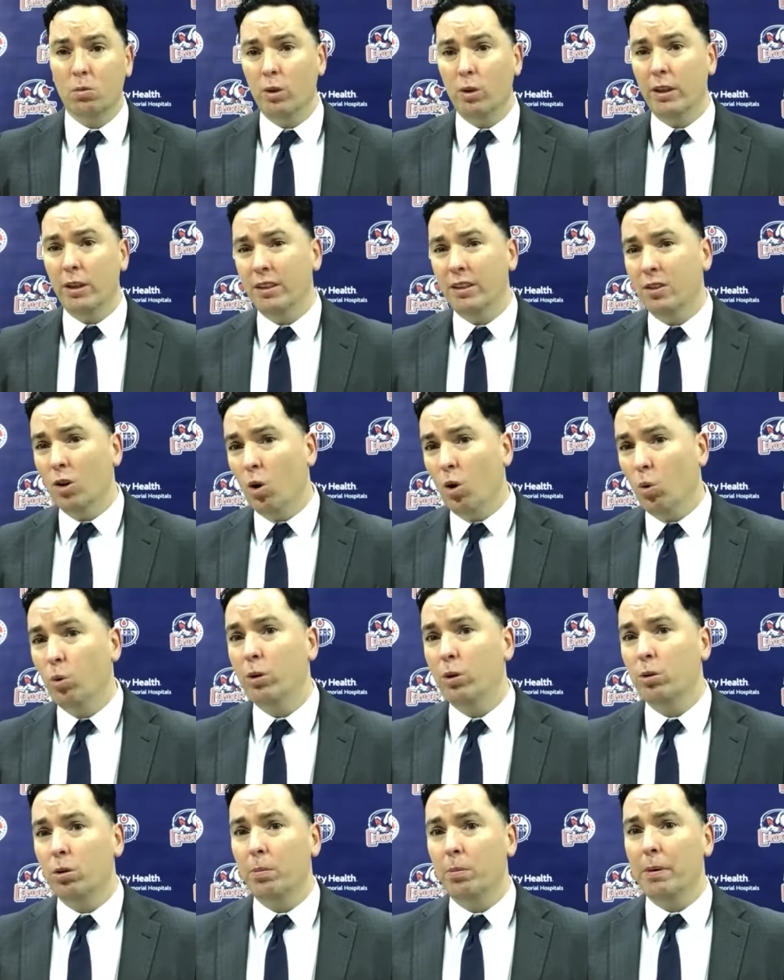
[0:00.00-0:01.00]
We know
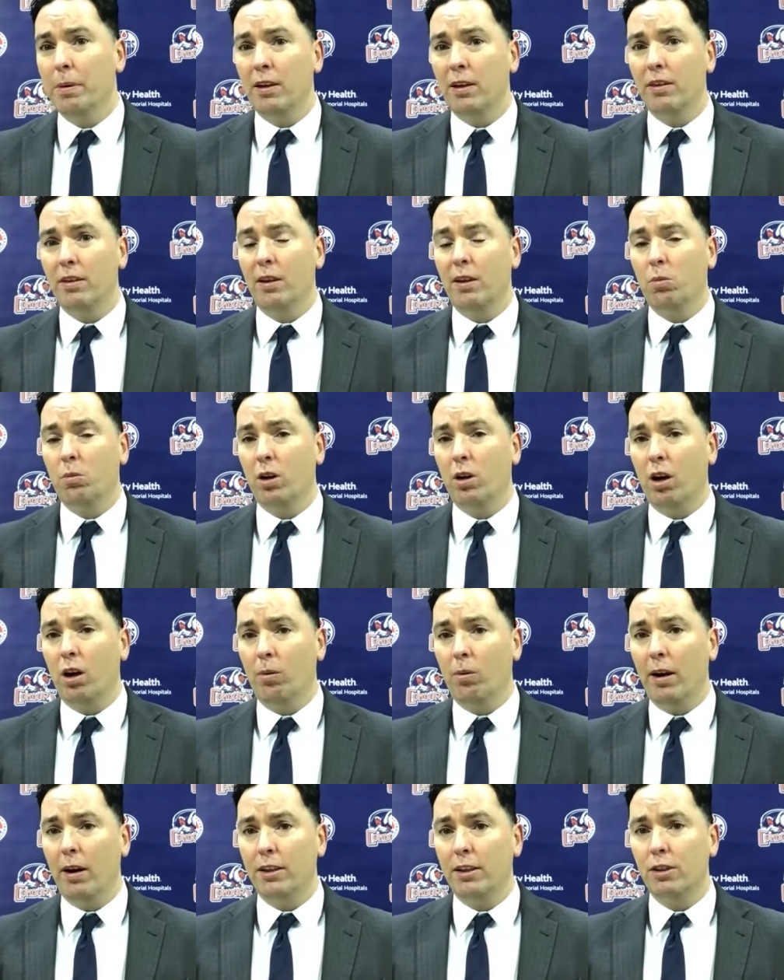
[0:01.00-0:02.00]
we were better than what our
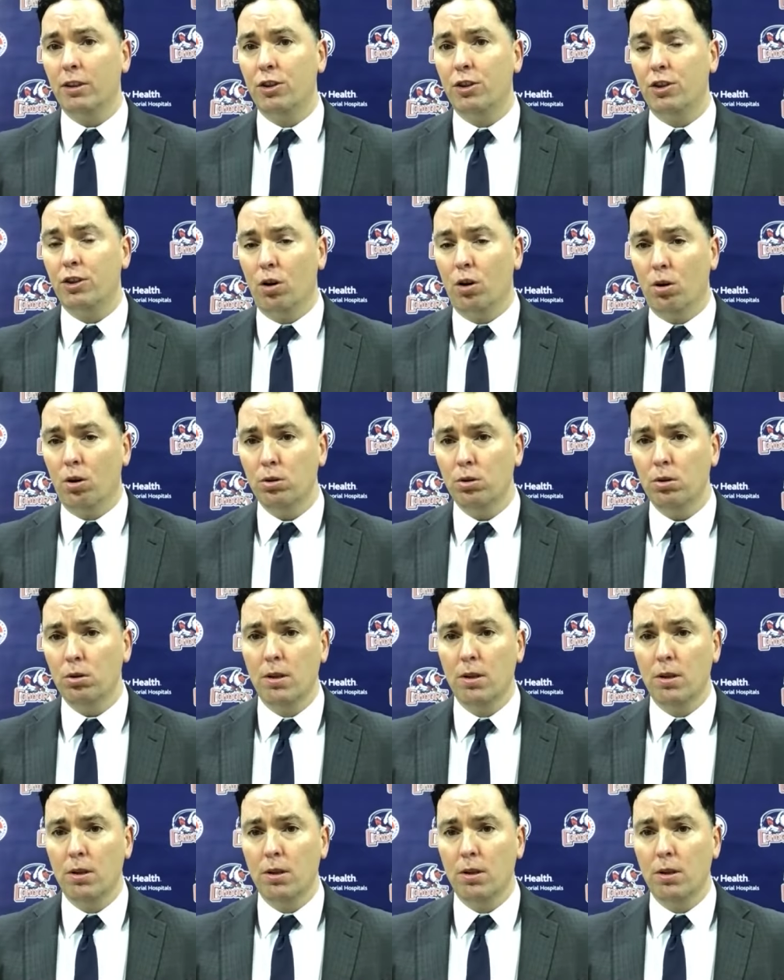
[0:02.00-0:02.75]
record showed.